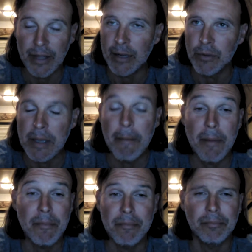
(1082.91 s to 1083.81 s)
what if
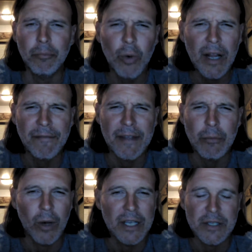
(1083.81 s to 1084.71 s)
he was?
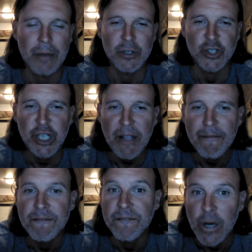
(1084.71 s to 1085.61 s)
She voted
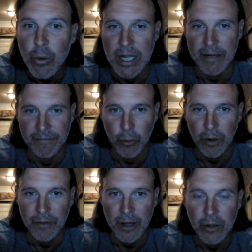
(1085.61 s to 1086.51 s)
for it, though.
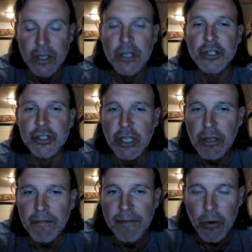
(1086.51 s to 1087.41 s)
She voted
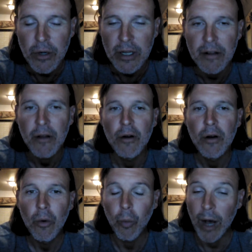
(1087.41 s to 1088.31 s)
while she was a
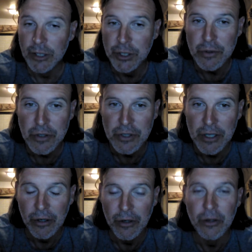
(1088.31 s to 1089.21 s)
senator to
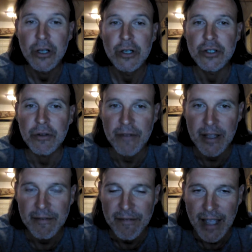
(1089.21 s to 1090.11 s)
invade
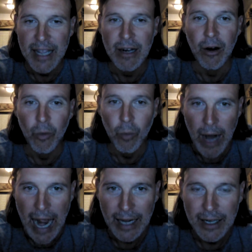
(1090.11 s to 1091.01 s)
Iraq.
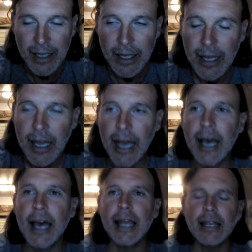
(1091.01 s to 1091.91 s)
And let's
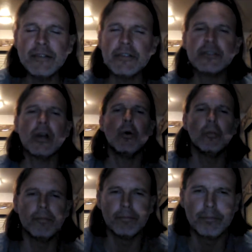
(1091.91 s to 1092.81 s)
go
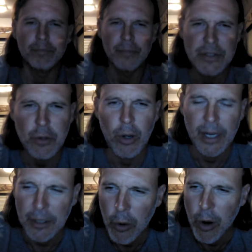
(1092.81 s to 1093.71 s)
ahead and go over, since
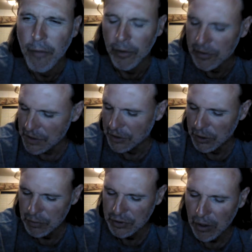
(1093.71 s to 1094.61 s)
she was calling
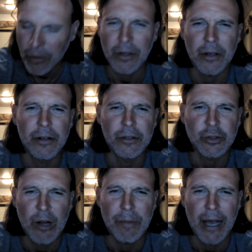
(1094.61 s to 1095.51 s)
Trump out for
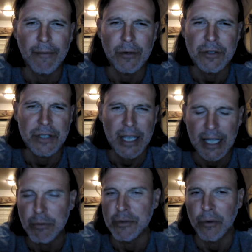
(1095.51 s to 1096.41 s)
saying he was for the
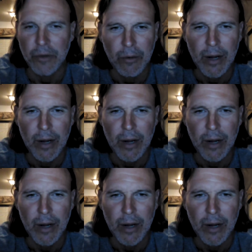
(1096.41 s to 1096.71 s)
Iraqi war.